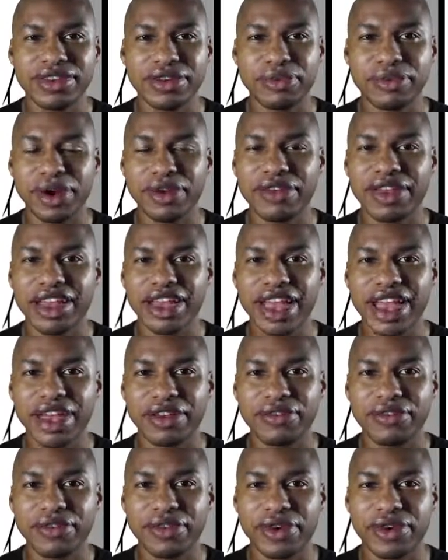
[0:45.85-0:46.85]
We then
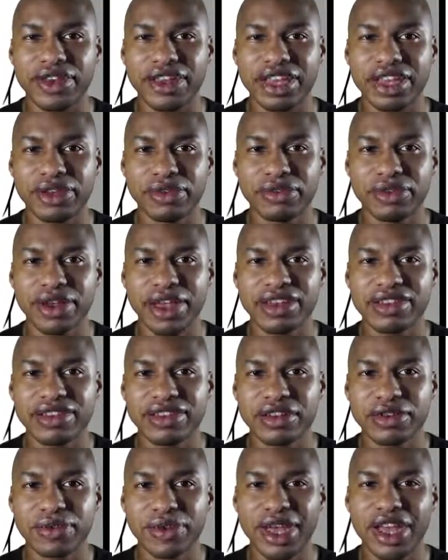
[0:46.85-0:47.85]
add 14 plus
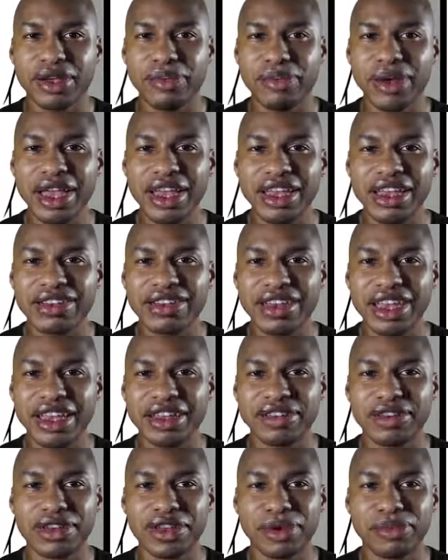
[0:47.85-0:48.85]
3 minus
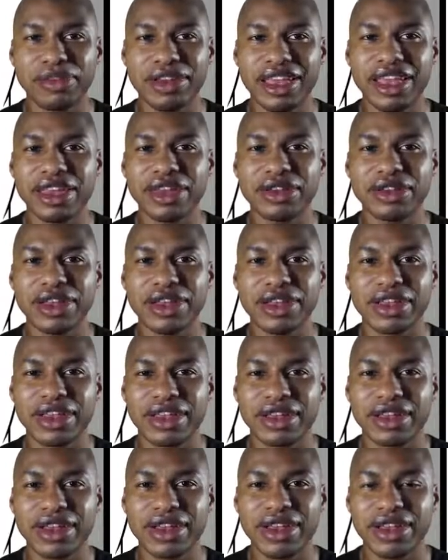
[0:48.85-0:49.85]
8, obtaining
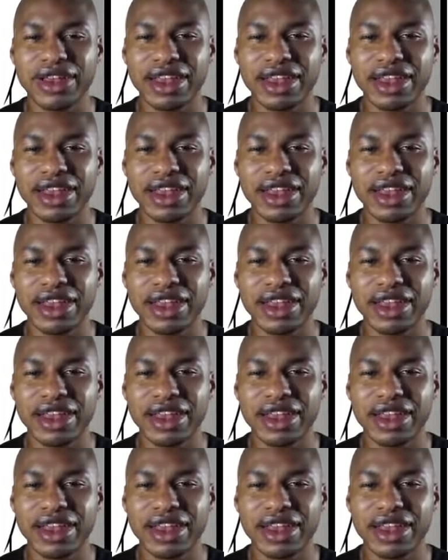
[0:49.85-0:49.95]
9,